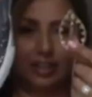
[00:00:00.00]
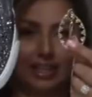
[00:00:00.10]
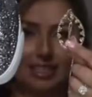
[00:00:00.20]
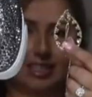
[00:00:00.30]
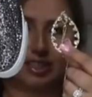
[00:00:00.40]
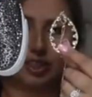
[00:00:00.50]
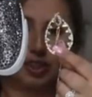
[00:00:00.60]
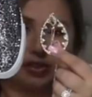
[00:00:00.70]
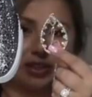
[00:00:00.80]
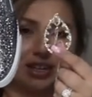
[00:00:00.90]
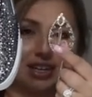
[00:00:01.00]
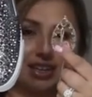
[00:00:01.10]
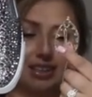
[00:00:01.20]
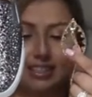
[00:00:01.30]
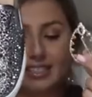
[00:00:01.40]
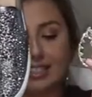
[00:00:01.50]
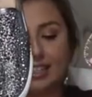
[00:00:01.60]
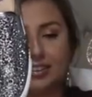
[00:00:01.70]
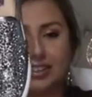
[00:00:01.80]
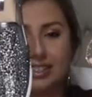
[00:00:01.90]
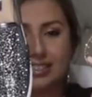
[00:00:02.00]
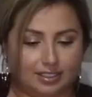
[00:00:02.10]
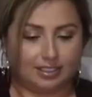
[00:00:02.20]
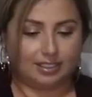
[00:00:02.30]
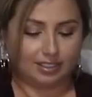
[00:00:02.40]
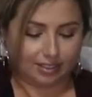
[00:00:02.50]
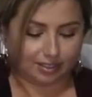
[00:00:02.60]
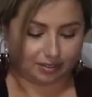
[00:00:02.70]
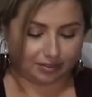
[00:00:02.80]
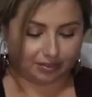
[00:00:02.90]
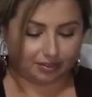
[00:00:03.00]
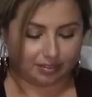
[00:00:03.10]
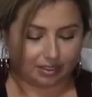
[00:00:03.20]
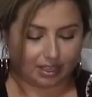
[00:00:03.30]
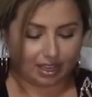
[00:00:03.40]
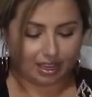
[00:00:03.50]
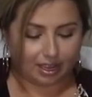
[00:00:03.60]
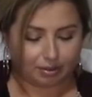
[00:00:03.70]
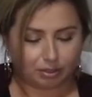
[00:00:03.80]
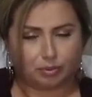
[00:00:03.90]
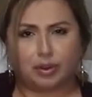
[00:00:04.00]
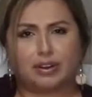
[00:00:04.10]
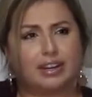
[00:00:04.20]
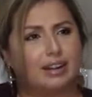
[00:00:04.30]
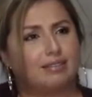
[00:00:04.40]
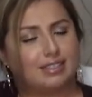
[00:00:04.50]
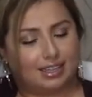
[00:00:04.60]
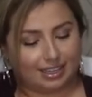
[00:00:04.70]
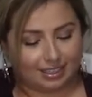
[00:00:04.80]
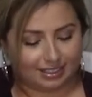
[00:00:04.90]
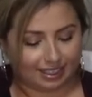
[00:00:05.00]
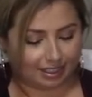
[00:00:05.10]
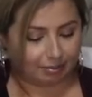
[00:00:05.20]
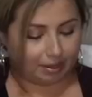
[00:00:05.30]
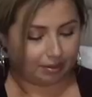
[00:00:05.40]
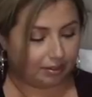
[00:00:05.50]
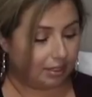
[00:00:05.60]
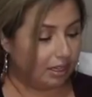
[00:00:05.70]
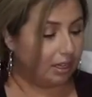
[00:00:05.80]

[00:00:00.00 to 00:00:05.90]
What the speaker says: you guys see the shoe and the necklace and the earrings. So, hey, I was worried. I was like, I didn't take them out.